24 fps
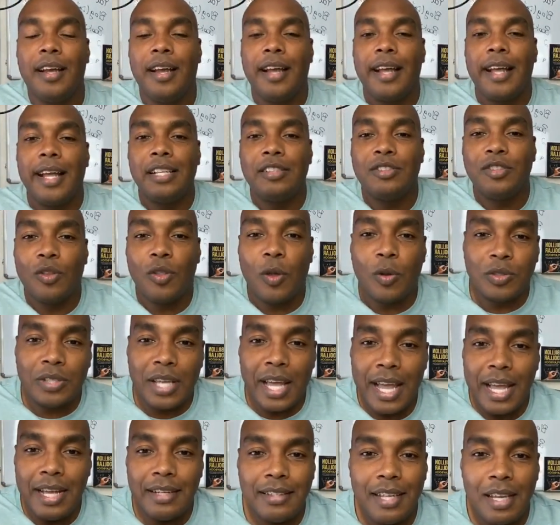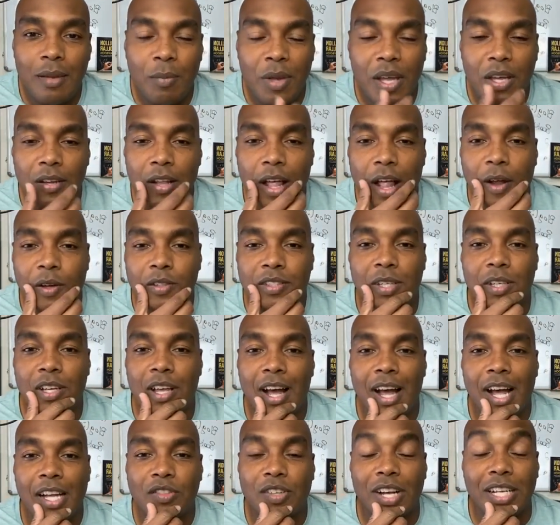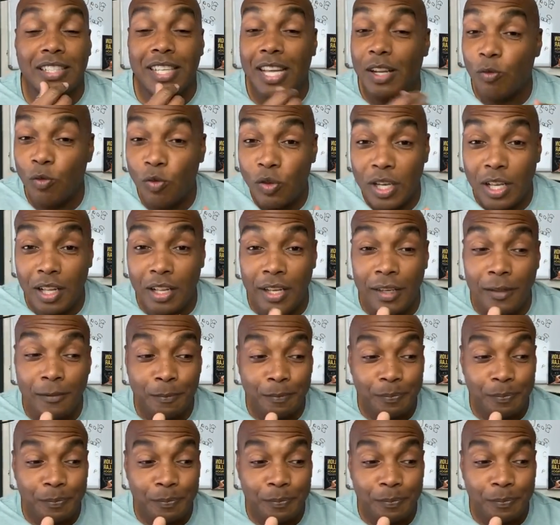And so those $18 million in contracts, and really,